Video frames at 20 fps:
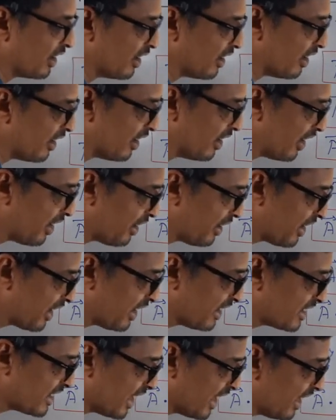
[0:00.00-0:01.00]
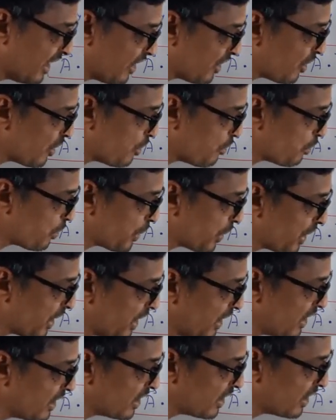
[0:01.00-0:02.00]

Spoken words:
Or you can say component